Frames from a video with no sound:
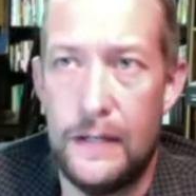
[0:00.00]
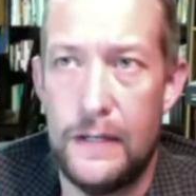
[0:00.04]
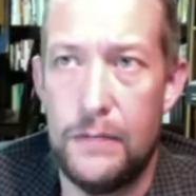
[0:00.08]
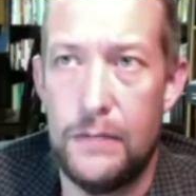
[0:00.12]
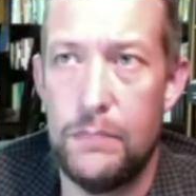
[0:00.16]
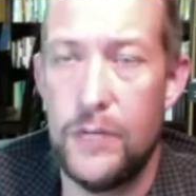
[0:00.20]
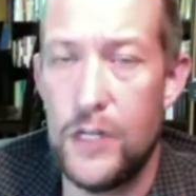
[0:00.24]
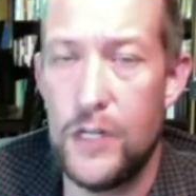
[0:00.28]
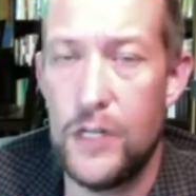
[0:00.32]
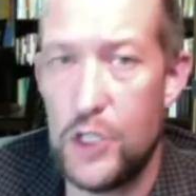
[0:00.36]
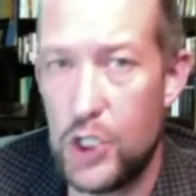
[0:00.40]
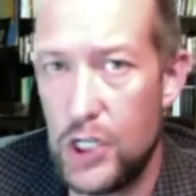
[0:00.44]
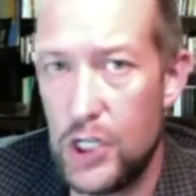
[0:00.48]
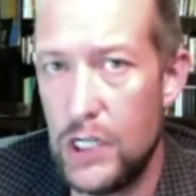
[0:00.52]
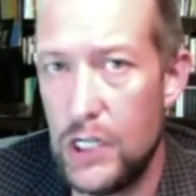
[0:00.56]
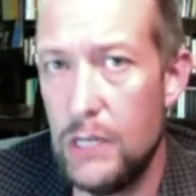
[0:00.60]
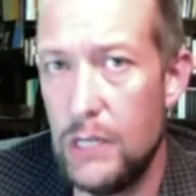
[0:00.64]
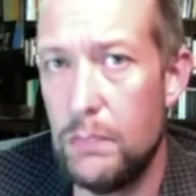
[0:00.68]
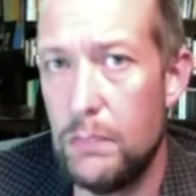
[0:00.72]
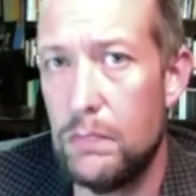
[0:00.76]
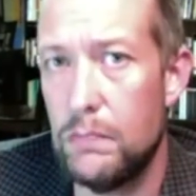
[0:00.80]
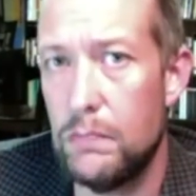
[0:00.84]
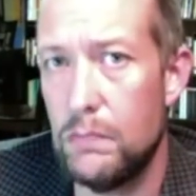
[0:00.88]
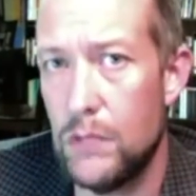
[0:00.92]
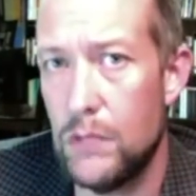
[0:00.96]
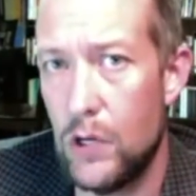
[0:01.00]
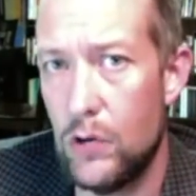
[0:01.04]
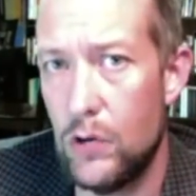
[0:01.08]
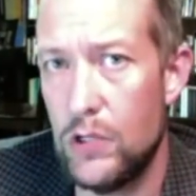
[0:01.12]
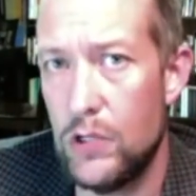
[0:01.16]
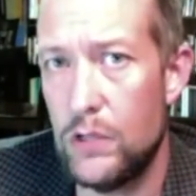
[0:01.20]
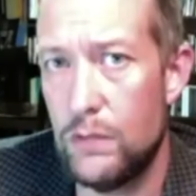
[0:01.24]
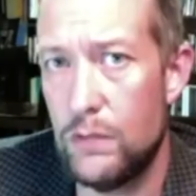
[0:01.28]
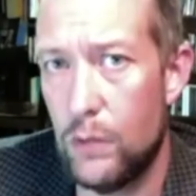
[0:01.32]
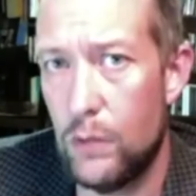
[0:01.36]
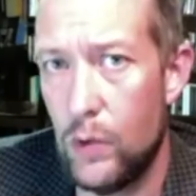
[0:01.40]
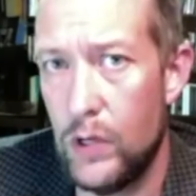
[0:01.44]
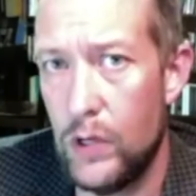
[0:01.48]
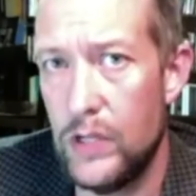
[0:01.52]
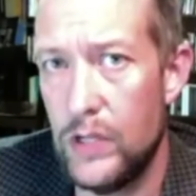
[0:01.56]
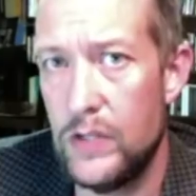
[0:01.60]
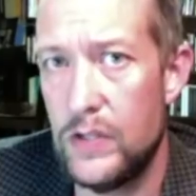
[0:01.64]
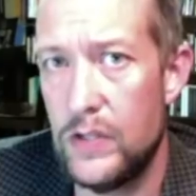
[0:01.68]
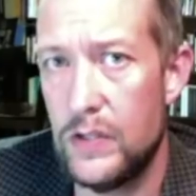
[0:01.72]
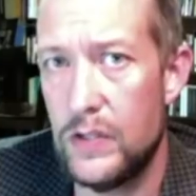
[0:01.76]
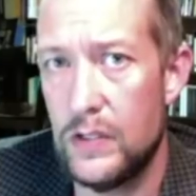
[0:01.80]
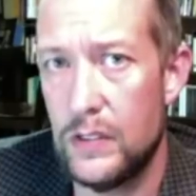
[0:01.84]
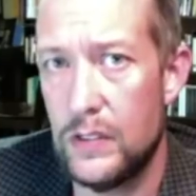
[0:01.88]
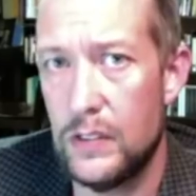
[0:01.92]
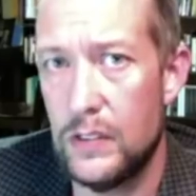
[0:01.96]
but a sheep know his
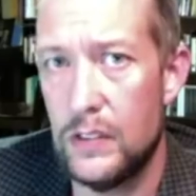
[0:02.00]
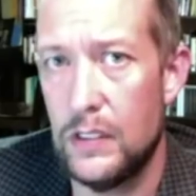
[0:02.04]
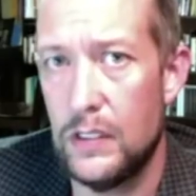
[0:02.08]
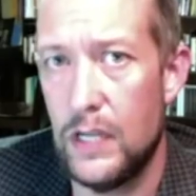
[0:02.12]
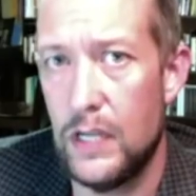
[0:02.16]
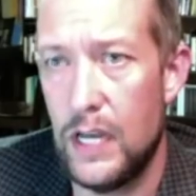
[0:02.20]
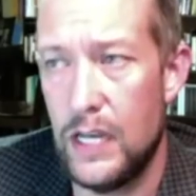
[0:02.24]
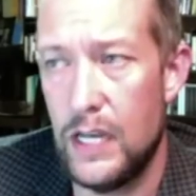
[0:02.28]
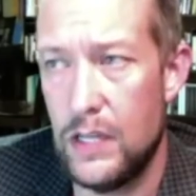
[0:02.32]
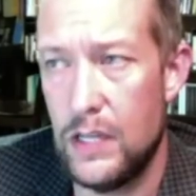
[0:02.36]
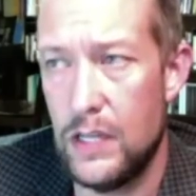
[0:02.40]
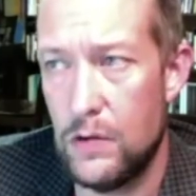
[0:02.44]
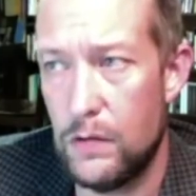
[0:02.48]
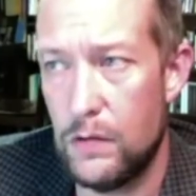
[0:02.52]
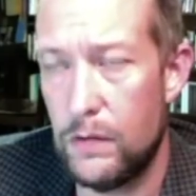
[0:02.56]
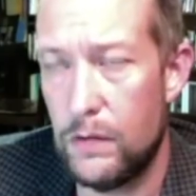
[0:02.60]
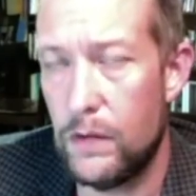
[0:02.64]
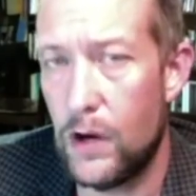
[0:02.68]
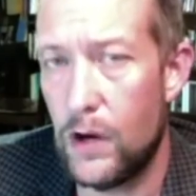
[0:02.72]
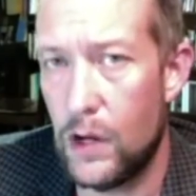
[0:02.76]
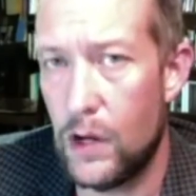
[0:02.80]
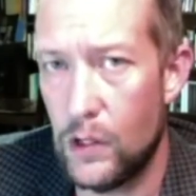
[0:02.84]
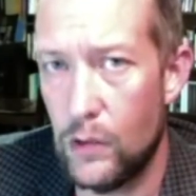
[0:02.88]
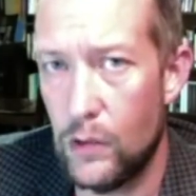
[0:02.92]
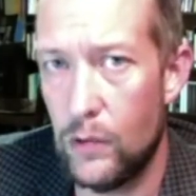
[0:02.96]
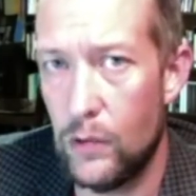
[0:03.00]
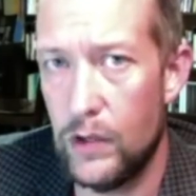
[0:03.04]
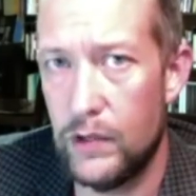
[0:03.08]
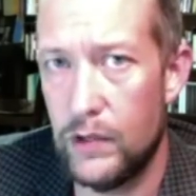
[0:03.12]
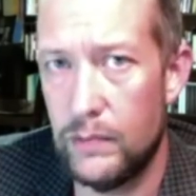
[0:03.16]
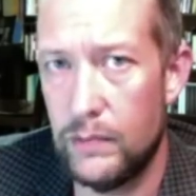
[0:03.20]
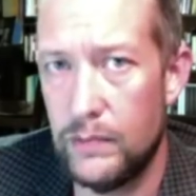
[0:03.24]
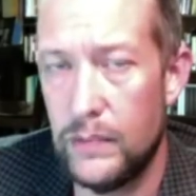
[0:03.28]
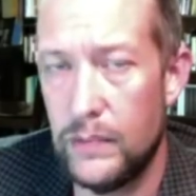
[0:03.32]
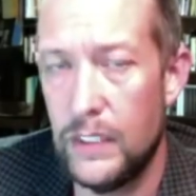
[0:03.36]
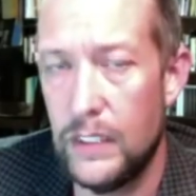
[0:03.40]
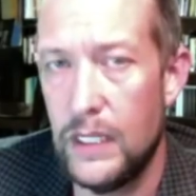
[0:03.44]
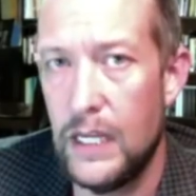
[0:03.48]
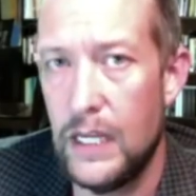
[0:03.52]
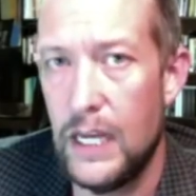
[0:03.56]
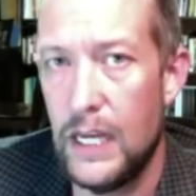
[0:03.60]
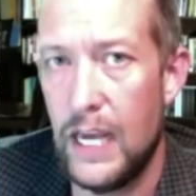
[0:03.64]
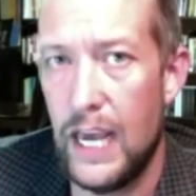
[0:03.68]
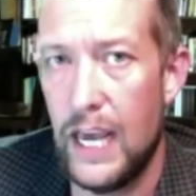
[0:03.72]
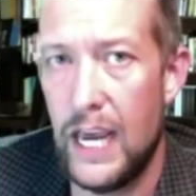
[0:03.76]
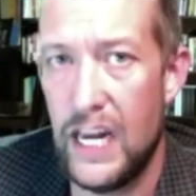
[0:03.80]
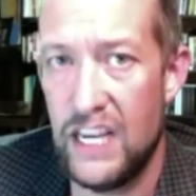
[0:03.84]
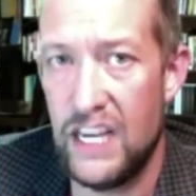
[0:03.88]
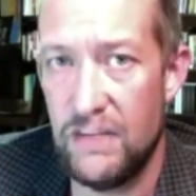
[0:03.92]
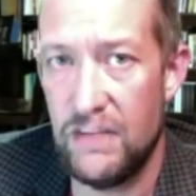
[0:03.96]
voice, and they'll follow him,
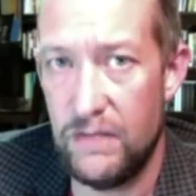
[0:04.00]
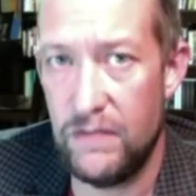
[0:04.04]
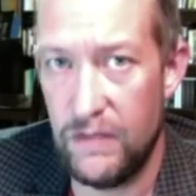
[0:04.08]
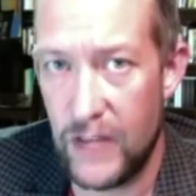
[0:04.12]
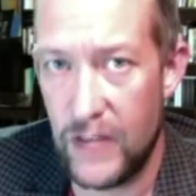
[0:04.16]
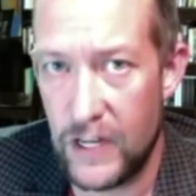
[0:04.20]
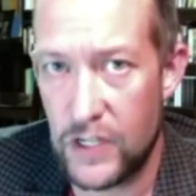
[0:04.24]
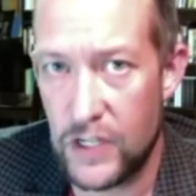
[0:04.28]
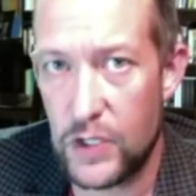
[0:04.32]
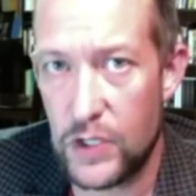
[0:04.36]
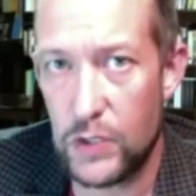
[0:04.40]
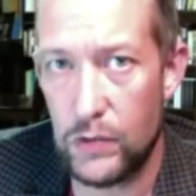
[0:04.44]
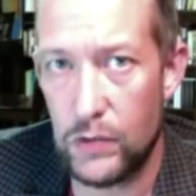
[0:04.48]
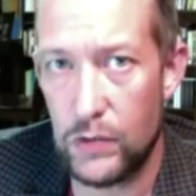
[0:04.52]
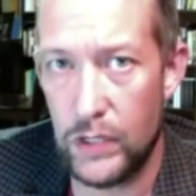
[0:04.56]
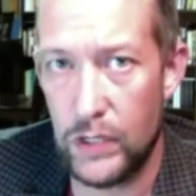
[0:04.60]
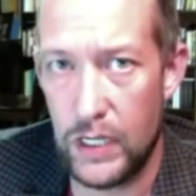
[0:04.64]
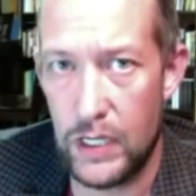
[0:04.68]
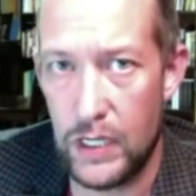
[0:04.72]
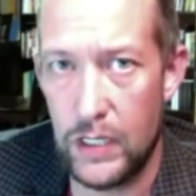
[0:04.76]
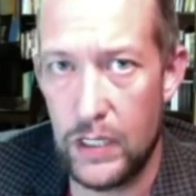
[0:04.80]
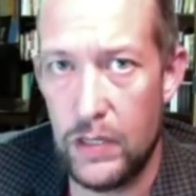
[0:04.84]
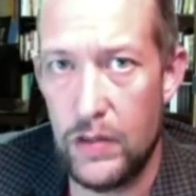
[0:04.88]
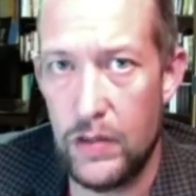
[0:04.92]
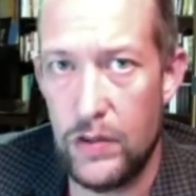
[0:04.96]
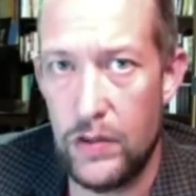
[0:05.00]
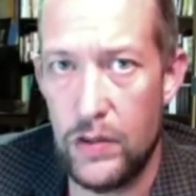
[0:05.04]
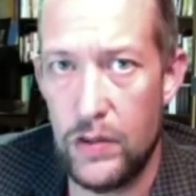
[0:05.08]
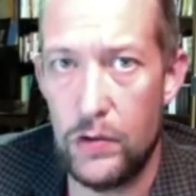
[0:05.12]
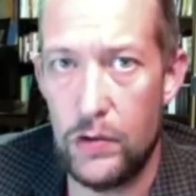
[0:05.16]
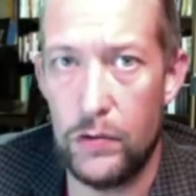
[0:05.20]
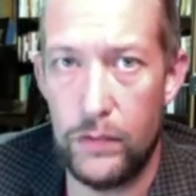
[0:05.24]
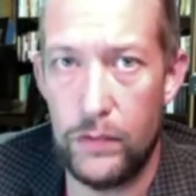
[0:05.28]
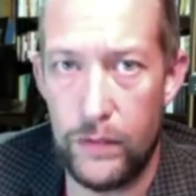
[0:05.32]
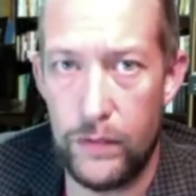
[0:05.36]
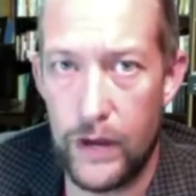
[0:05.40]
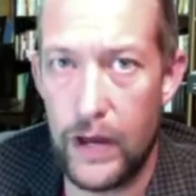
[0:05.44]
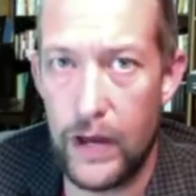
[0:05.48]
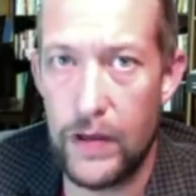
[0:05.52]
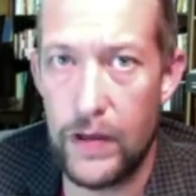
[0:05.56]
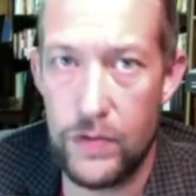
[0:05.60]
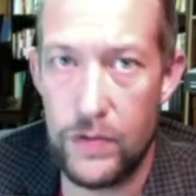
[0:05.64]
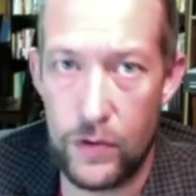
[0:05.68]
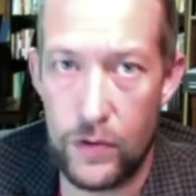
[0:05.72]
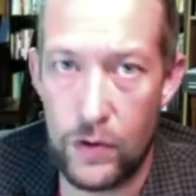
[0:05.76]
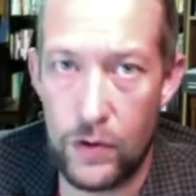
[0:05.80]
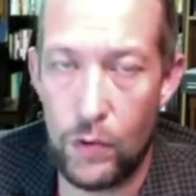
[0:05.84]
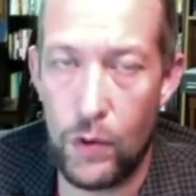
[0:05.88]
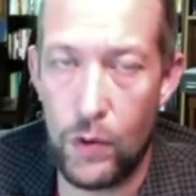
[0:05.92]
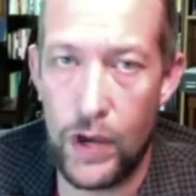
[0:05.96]
and eventually they'll find
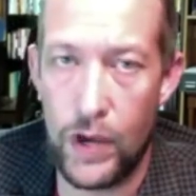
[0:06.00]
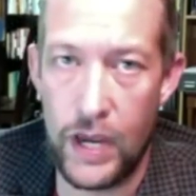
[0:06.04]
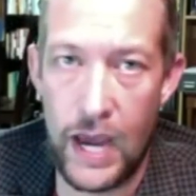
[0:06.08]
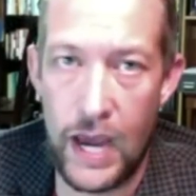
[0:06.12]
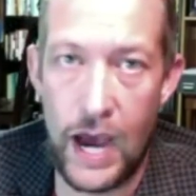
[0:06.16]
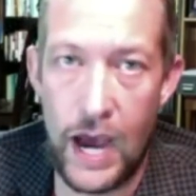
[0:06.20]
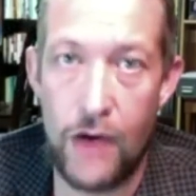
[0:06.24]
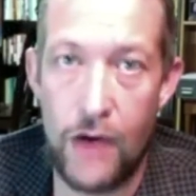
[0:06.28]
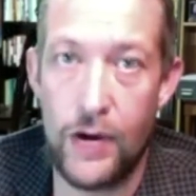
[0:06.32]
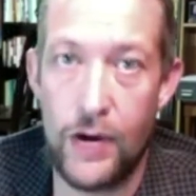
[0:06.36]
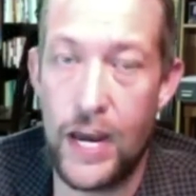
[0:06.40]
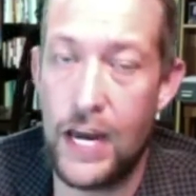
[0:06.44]
their way out.